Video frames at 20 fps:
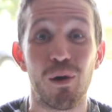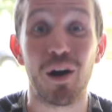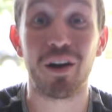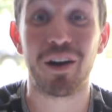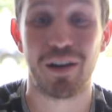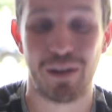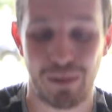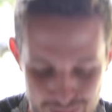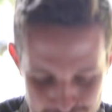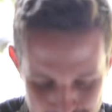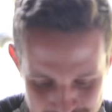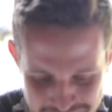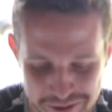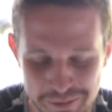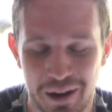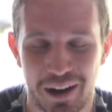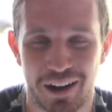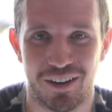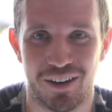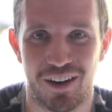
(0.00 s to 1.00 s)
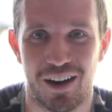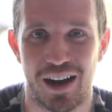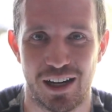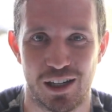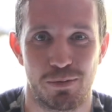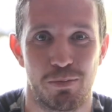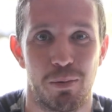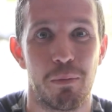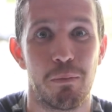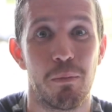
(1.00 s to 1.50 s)
Welcome to my
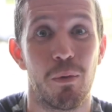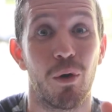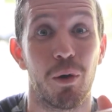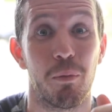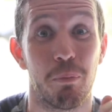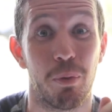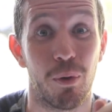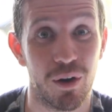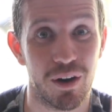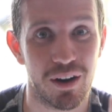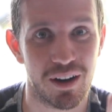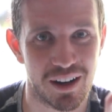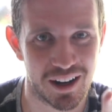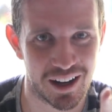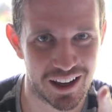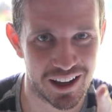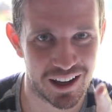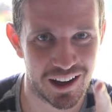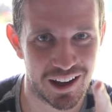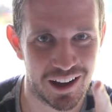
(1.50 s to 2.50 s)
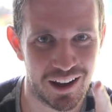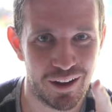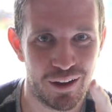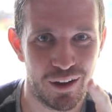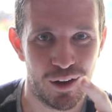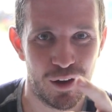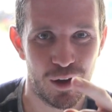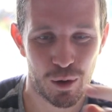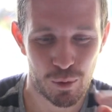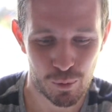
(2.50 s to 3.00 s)
garage, but more importantly,
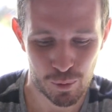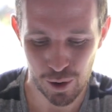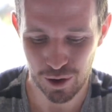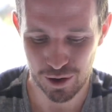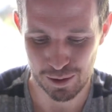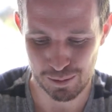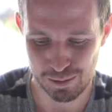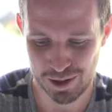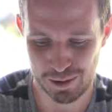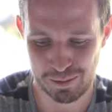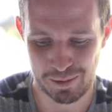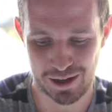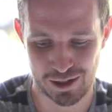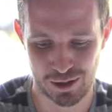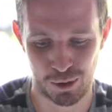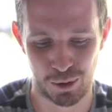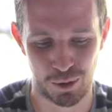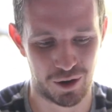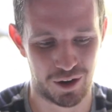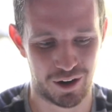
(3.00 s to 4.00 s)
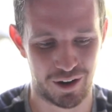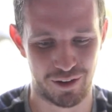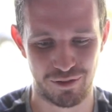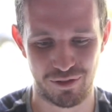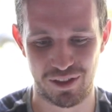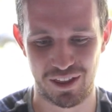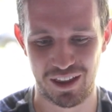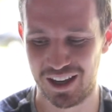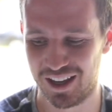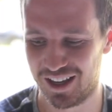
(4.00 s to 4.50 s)
welcome to my tour
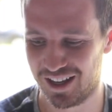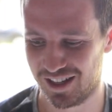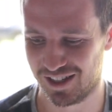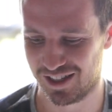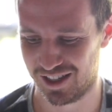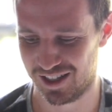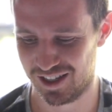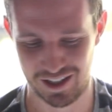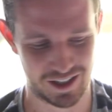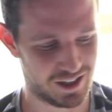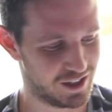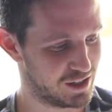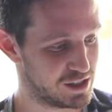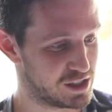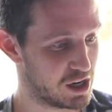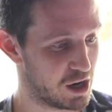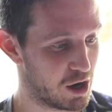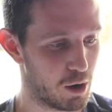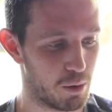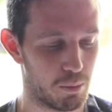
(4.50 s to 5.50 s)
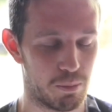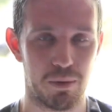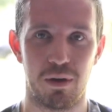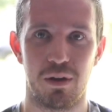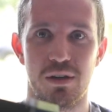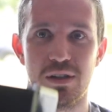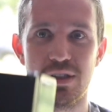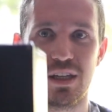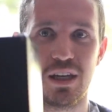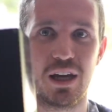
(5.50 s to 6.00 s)
of these dope
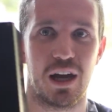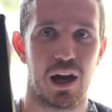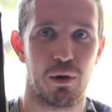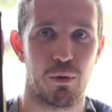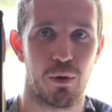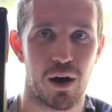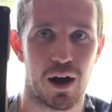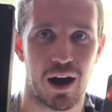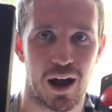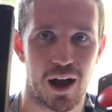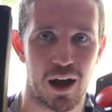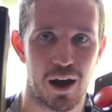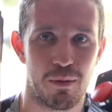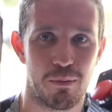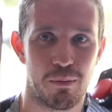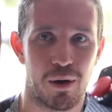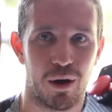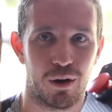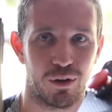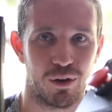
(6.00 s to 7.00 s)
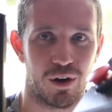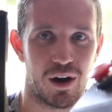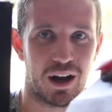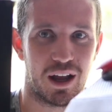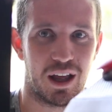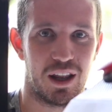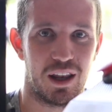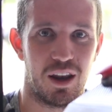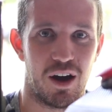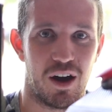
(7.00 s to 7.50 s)
DIY model
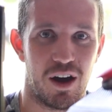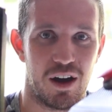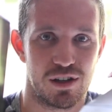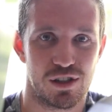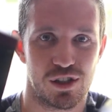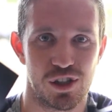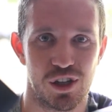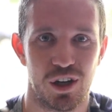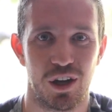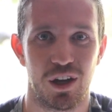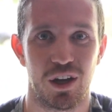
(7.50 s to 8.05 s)
rocket launch